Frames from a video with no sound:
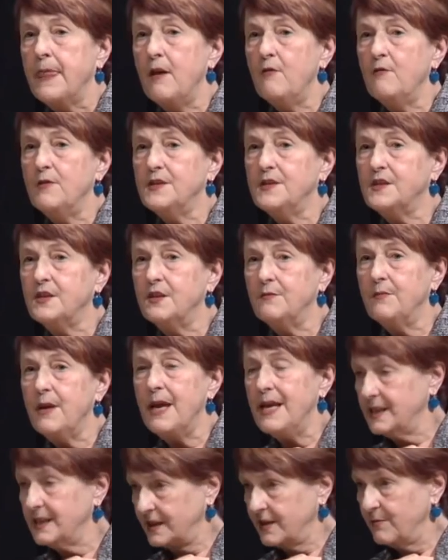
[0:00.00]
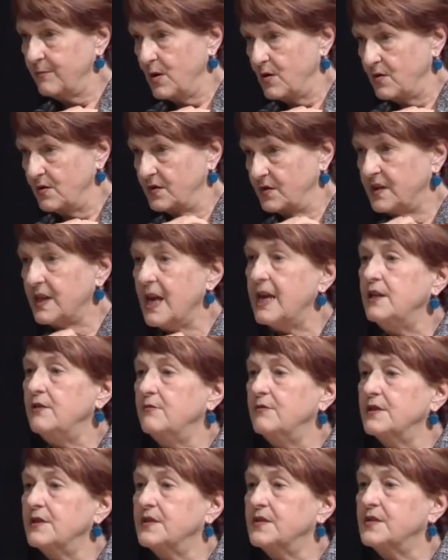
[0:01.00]
There were some Eskimos,
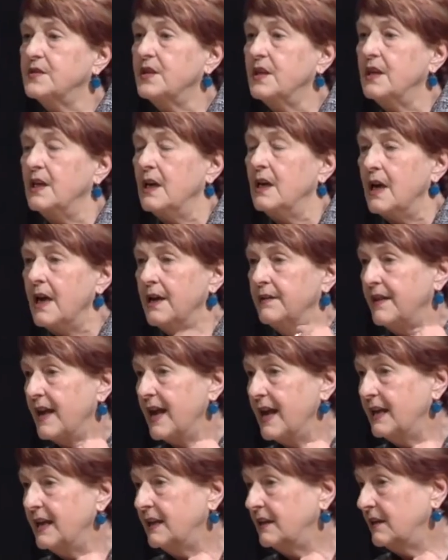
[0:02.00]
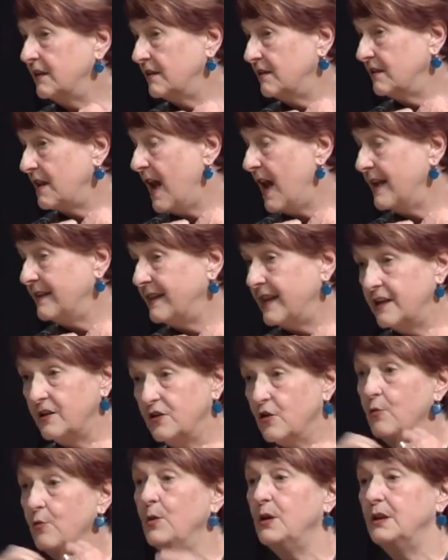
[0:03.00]
Inuits, and they had their
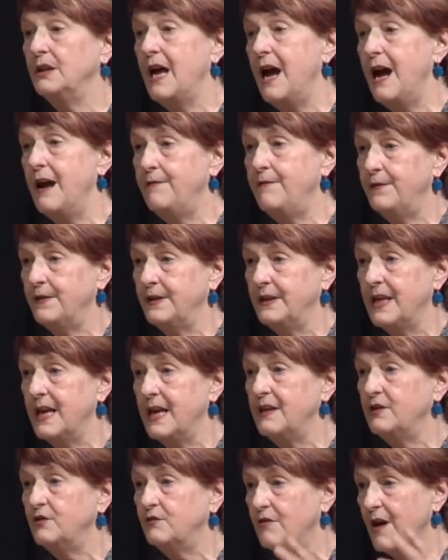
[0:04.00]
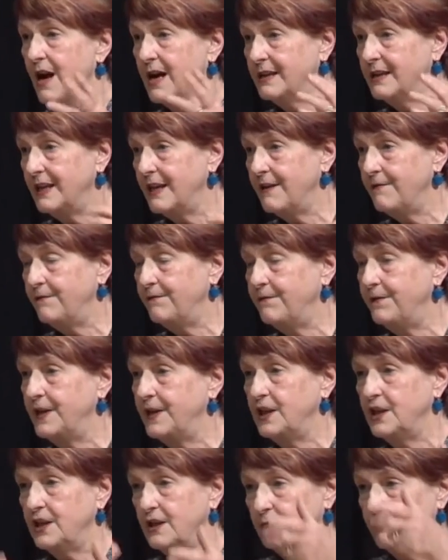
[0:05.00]
normal life and they dried their
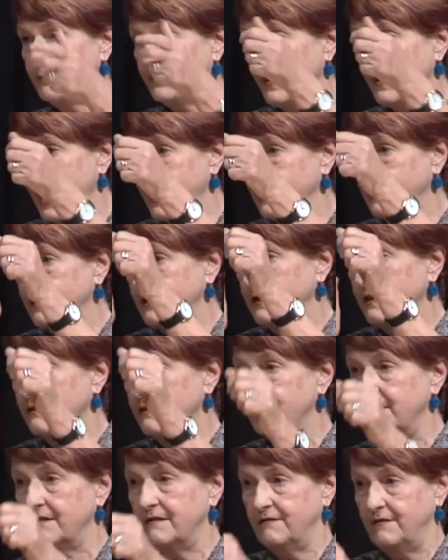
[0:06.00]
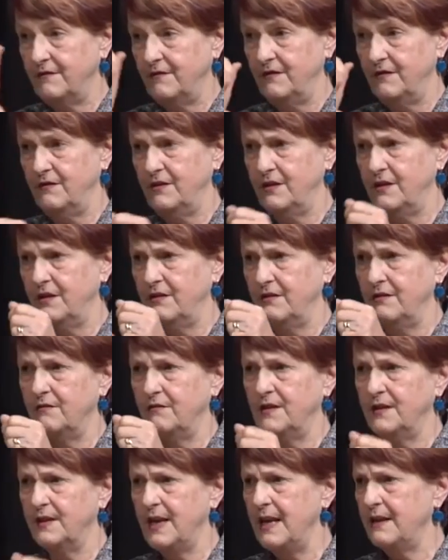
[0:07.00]
fish and plaited the,
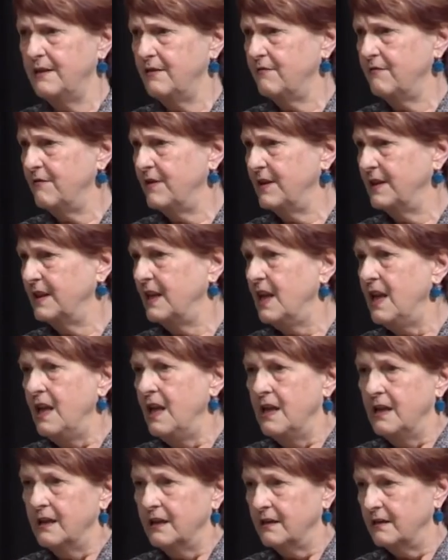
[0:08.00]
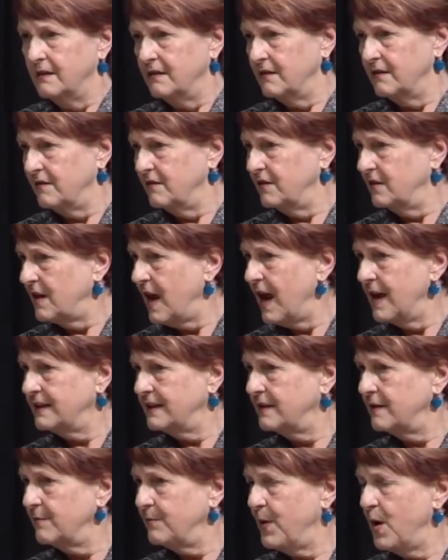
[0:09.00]
the leather and
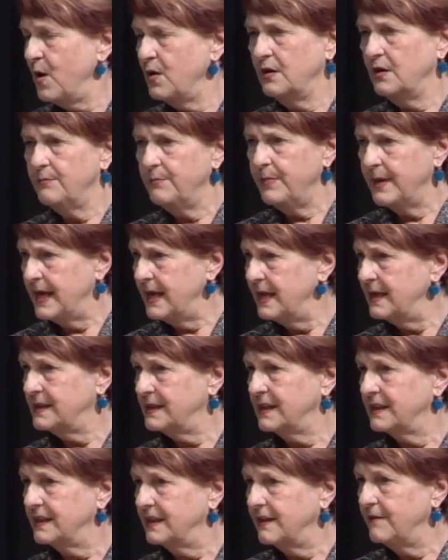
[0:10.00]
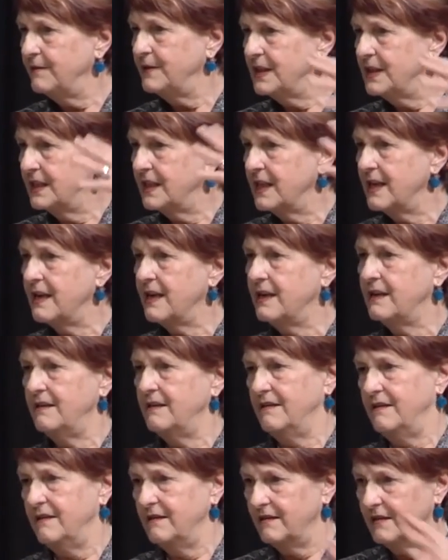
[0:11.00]
hunted the polar bears and lived in
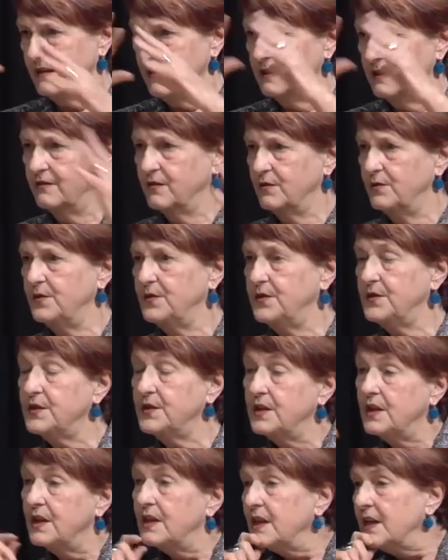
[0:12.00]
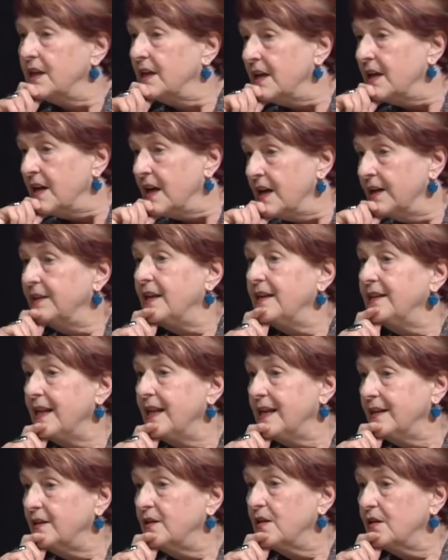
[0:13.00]
their igloos. And then
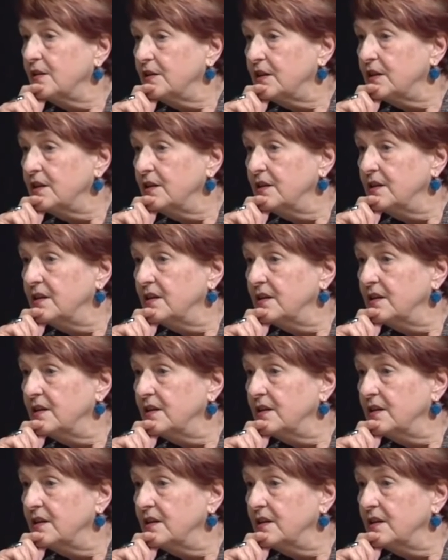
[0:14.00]
they got